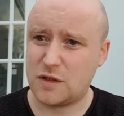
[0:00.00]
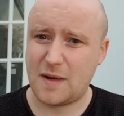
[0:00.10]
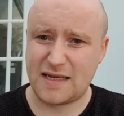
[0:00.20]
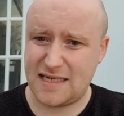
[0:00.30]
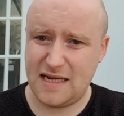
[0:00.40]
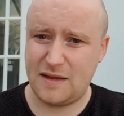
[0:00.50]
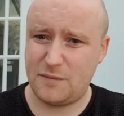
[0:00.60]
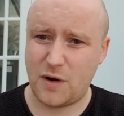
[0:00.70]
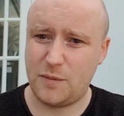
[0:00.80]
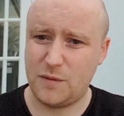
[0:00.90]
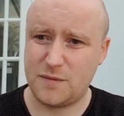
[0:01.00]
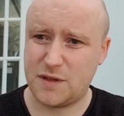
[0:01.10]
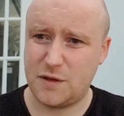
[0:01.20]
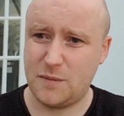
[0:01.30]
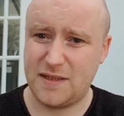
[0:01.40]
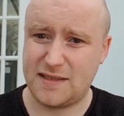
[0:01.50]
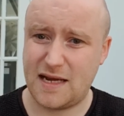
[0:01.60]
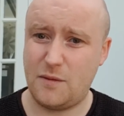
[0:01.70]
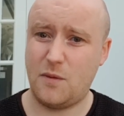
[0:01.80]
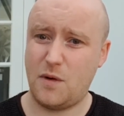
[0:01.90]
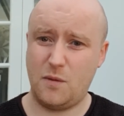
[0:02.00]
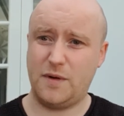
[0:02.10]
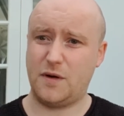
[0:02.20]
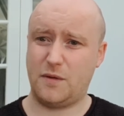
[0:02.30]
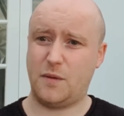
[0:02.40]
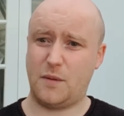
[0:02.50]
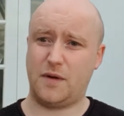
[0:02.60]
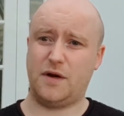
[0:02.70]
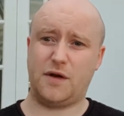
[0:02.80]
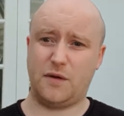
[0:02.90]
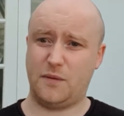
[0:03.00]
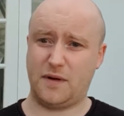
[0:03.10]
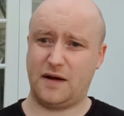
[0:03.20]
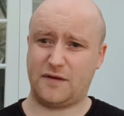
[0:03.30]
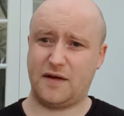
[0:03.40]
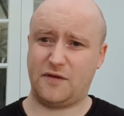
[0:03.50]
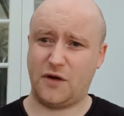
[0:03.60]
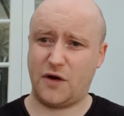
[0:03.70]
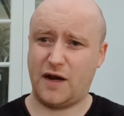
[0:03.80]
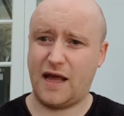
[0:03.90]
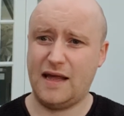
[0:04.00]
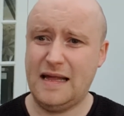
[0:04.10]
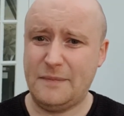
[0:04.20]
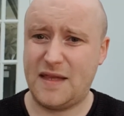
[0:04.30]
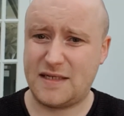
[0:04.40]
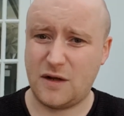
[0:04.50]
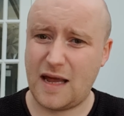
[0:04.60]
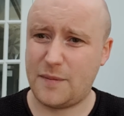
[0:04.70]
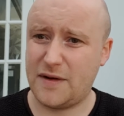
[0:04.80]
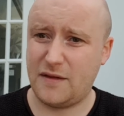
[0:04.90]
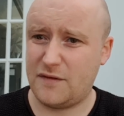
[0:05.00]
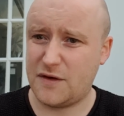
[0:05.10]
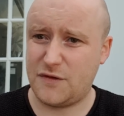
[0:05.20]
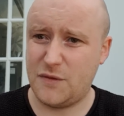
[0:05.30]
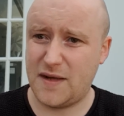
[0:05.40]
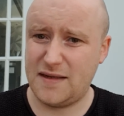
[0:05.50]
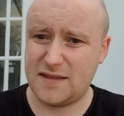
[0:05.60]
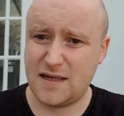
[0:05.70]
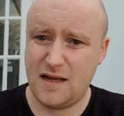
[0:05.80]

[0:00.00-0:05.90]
about teething problems and companies saying, well, we don't know what we're going to do, we have to have a look at it. This all happened in the first few weeks.